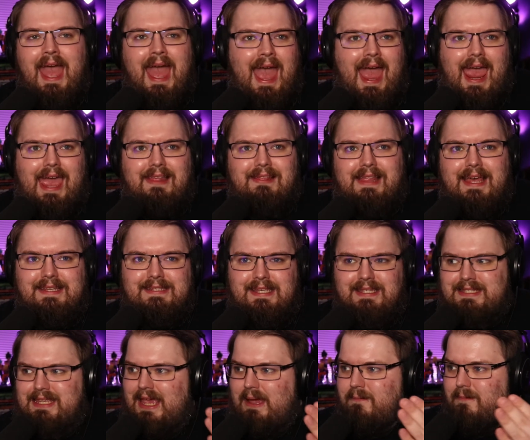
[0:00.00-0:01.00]
unless
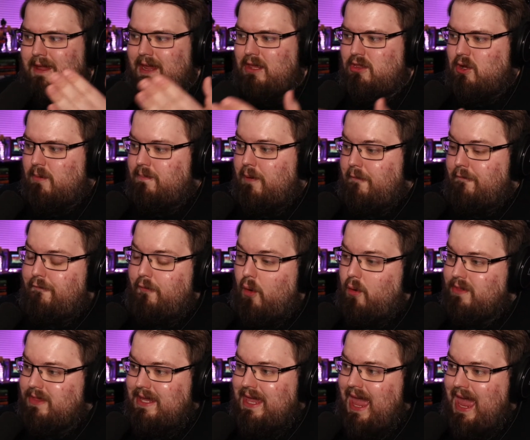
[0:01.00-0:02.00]
it's either before
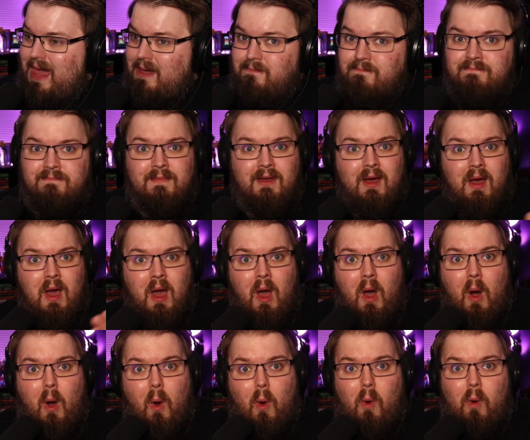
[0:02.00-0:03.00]
the game
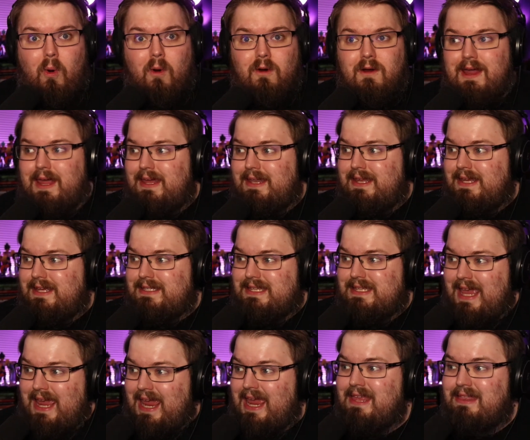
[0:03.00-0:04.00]
or it is
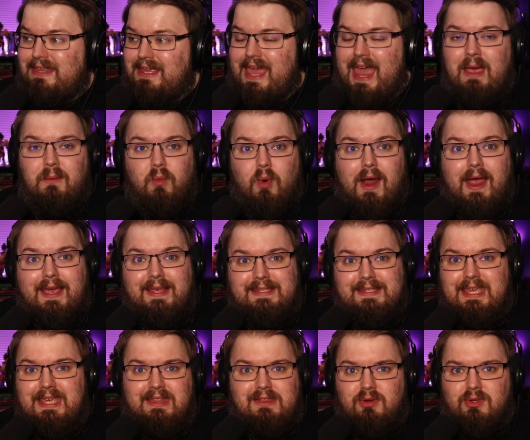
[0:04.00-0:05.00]
in the game where I can
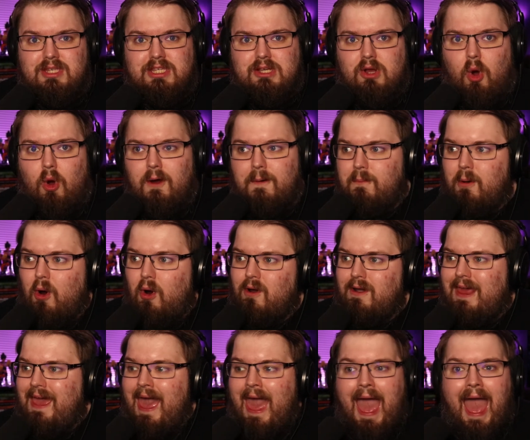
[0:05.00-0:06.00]
see the scoreboard,
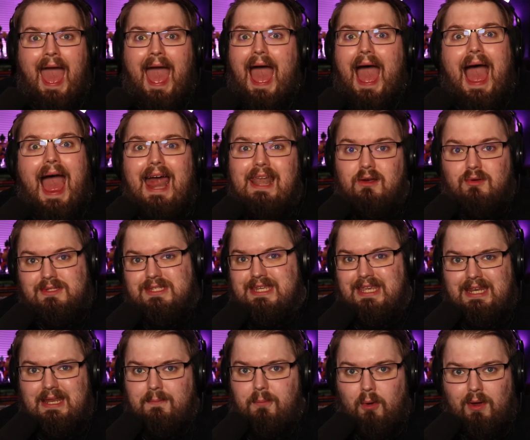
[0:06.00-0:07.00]
I don't see
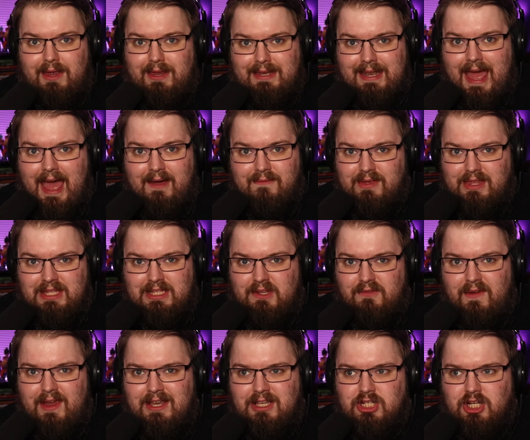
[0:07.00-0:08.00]
any point in having this
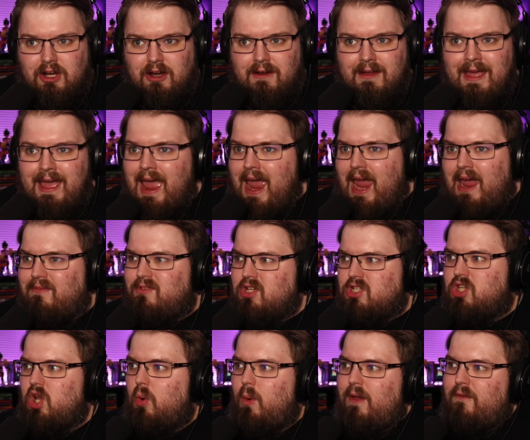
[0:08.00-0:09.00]
feature. If there's
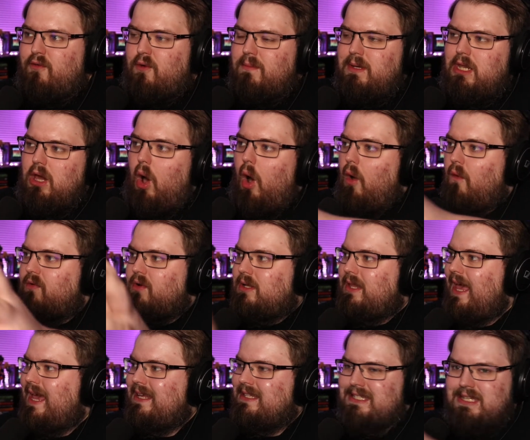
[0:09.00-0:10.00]
no way for me to
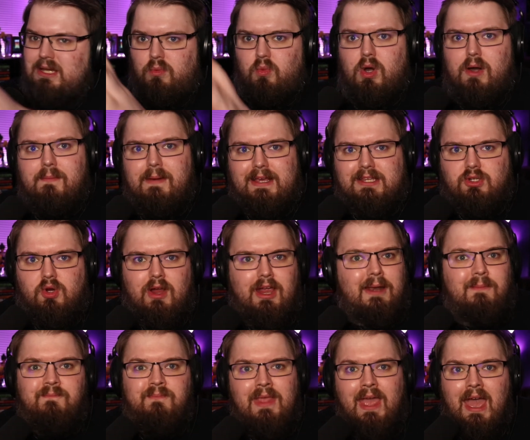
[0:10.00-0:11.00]
overlay it somewhere on my screen,
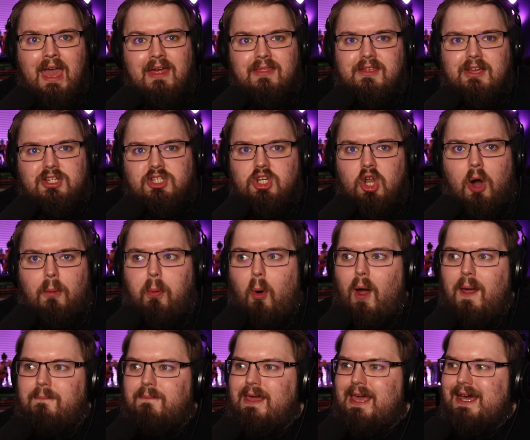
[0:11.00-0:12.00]
there's no
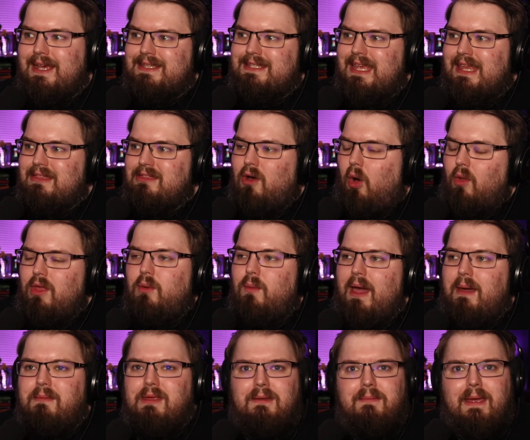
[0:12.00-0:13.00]
point, because the only way I'm
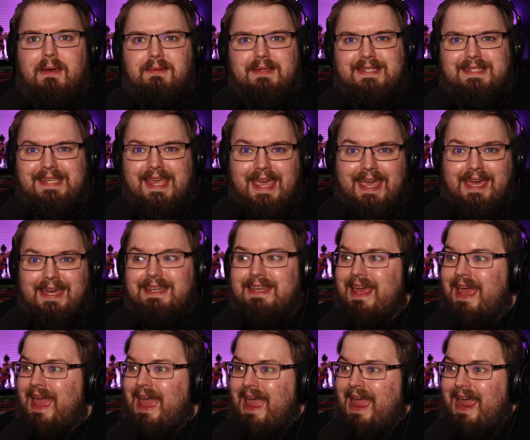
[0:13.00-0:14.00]
going to be able to see it
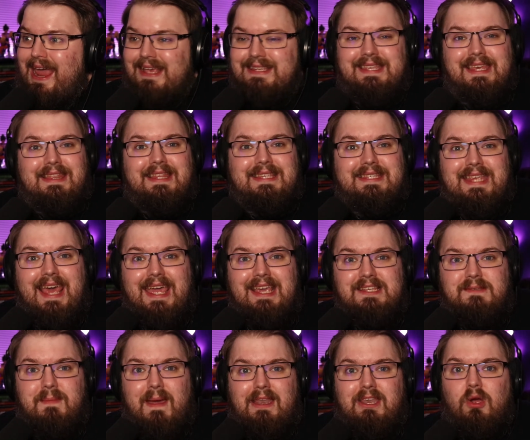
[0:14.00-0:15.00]
is in the settings
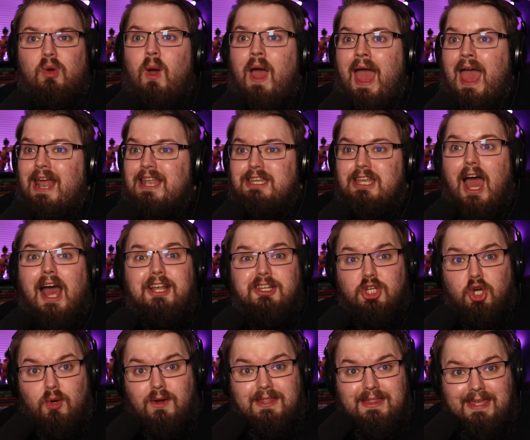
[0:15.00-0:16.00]
menu, not
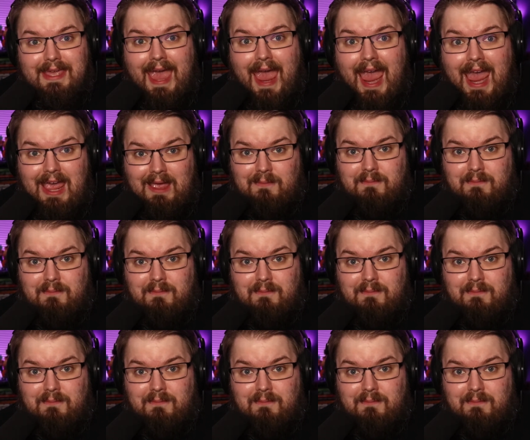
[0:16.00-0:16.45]
during the game.